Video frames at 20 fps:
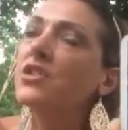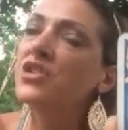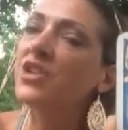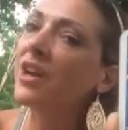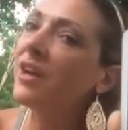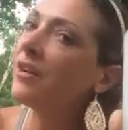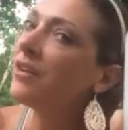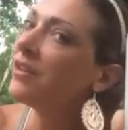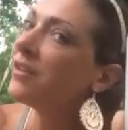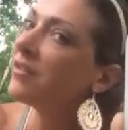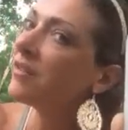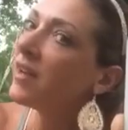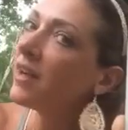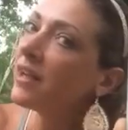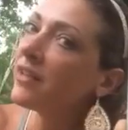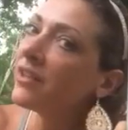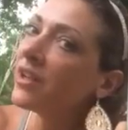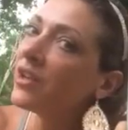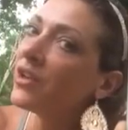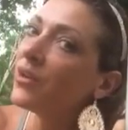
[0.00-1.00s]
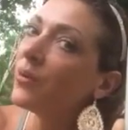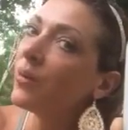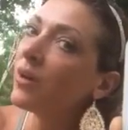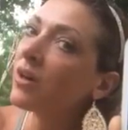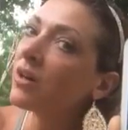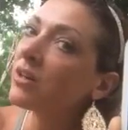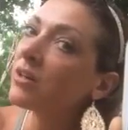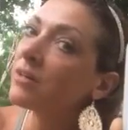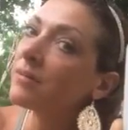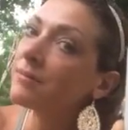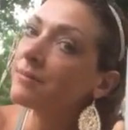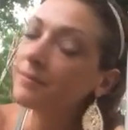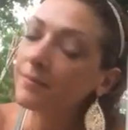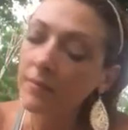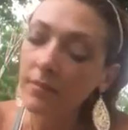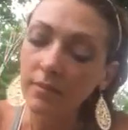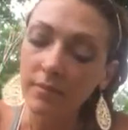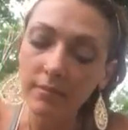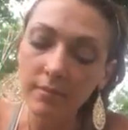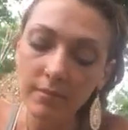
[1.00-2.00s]
child of God that you
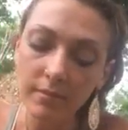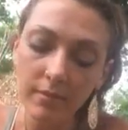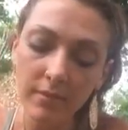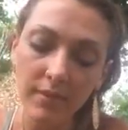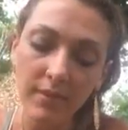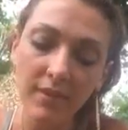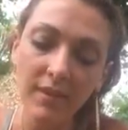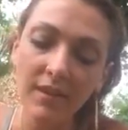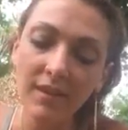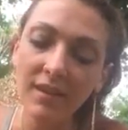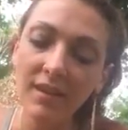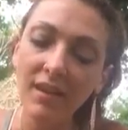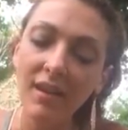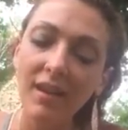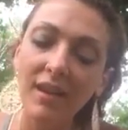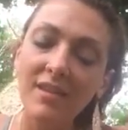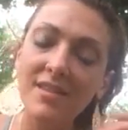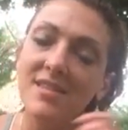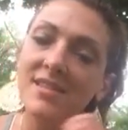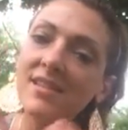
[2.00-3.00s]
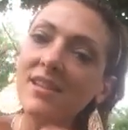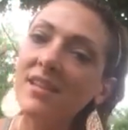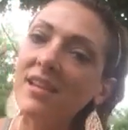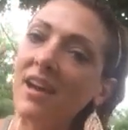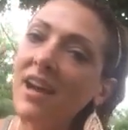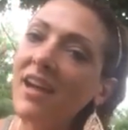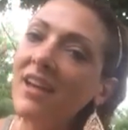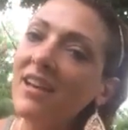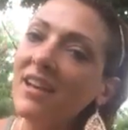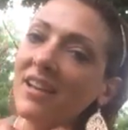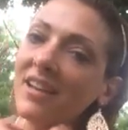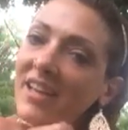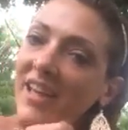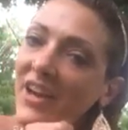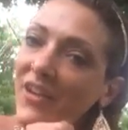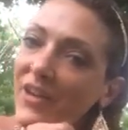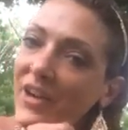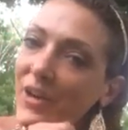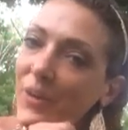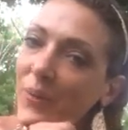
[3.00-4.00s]
are. See, I got
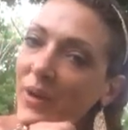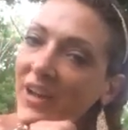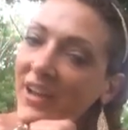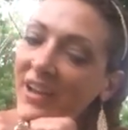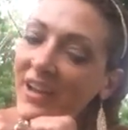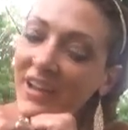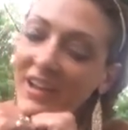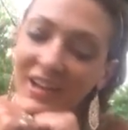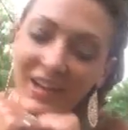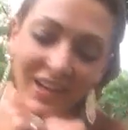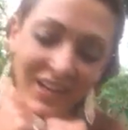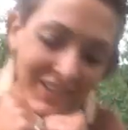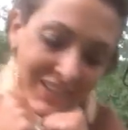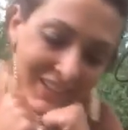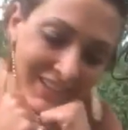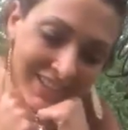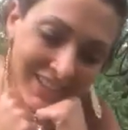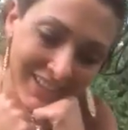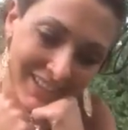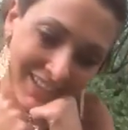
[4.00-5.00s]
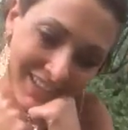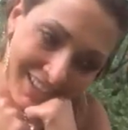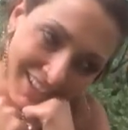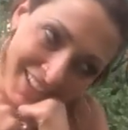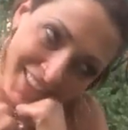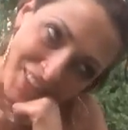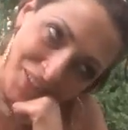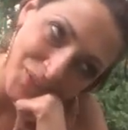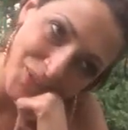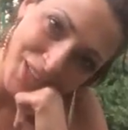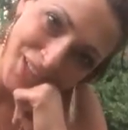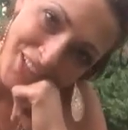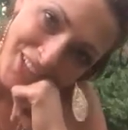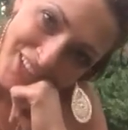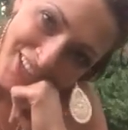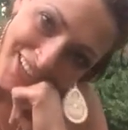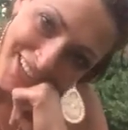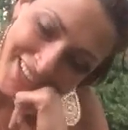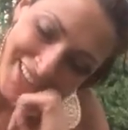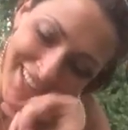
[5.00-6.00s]
carried away on the one
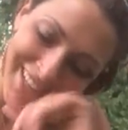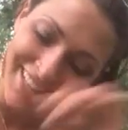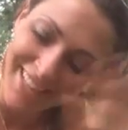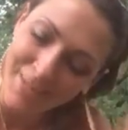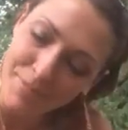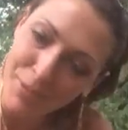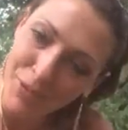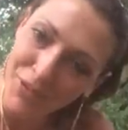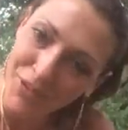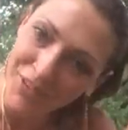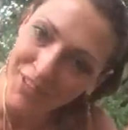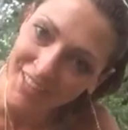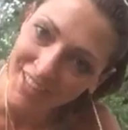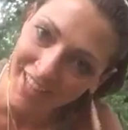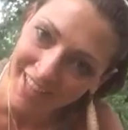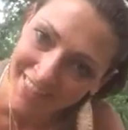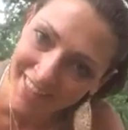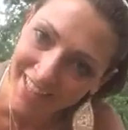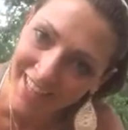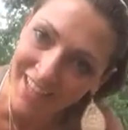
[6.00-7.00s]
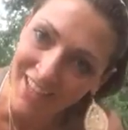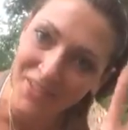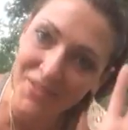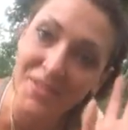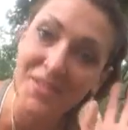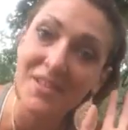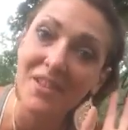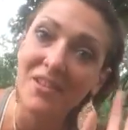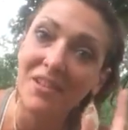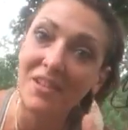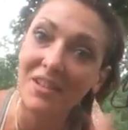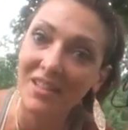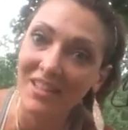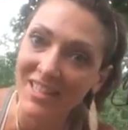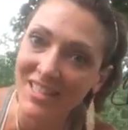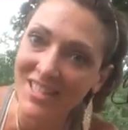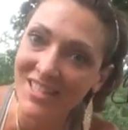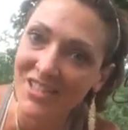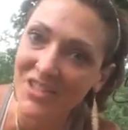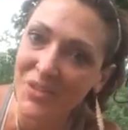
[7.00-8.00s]
card and I pulled nothing else.
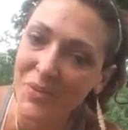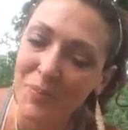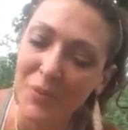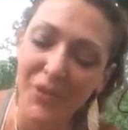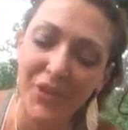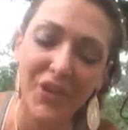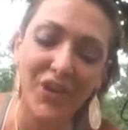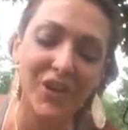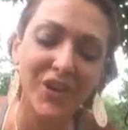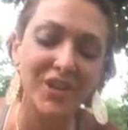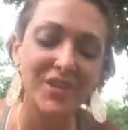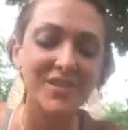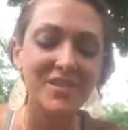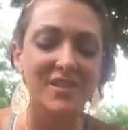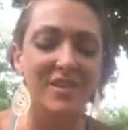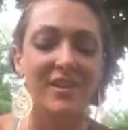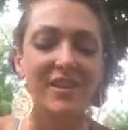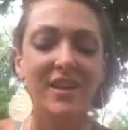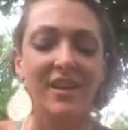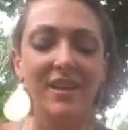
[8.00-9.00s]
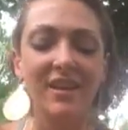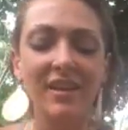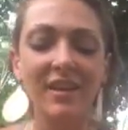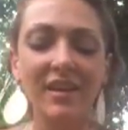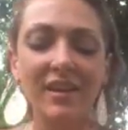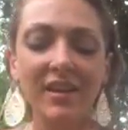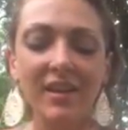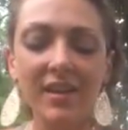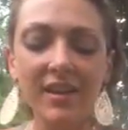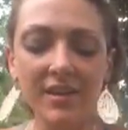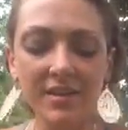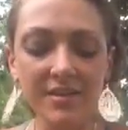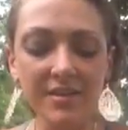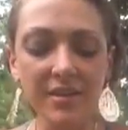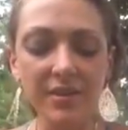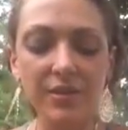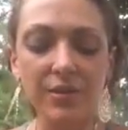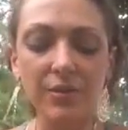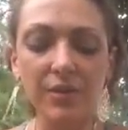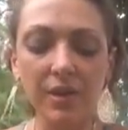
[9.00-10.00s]
Let's just pull the cards. All right.
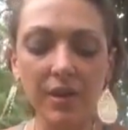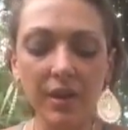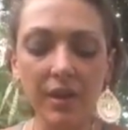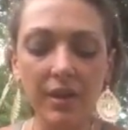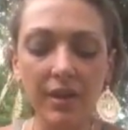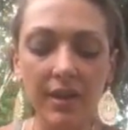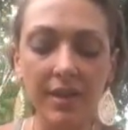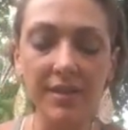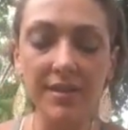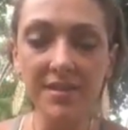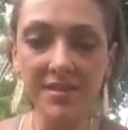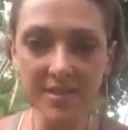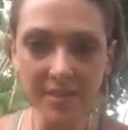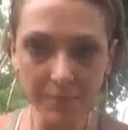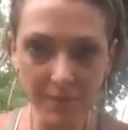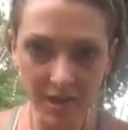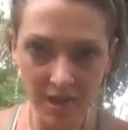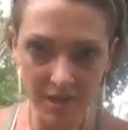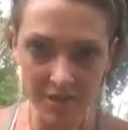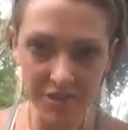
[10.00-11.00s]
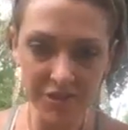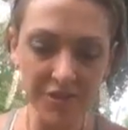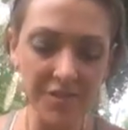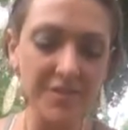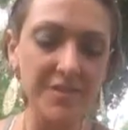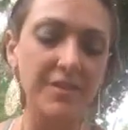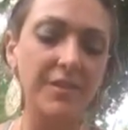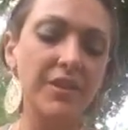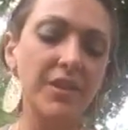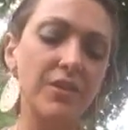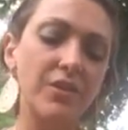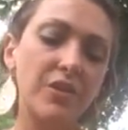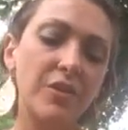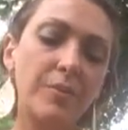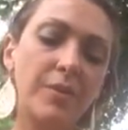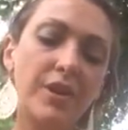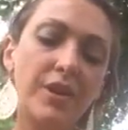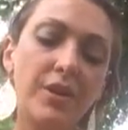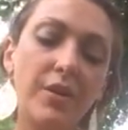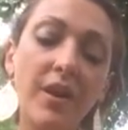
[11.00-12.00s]
So in the subconscious, in the earth
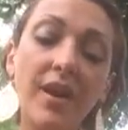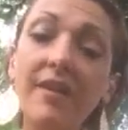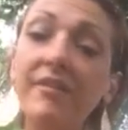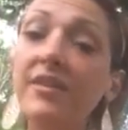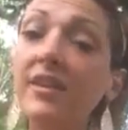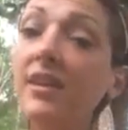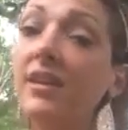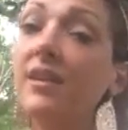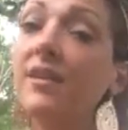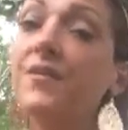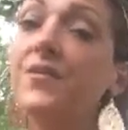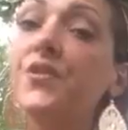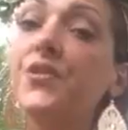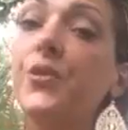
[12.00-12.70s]
part, you have the King of